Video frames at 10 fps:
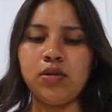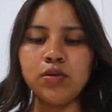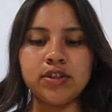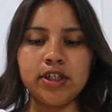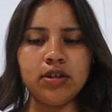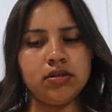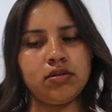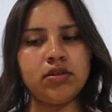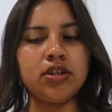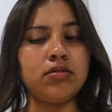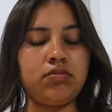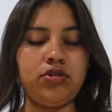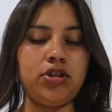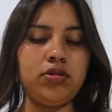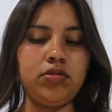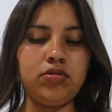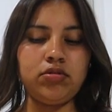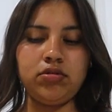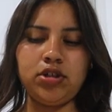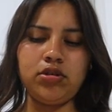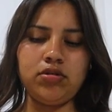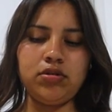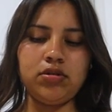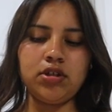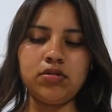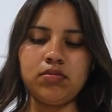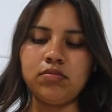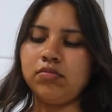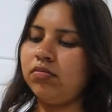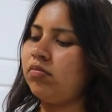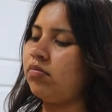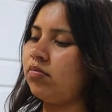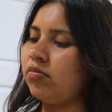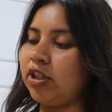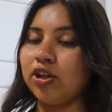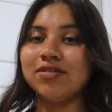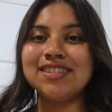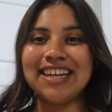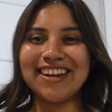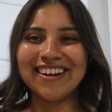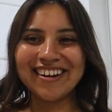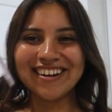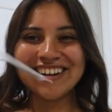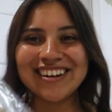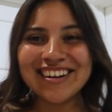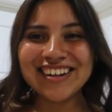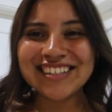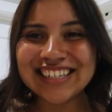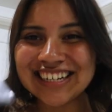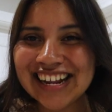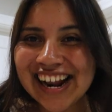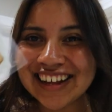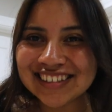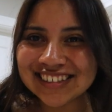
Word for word: Oh, stickers, stickers, stickers, stickers. Stickers, stickers, in and out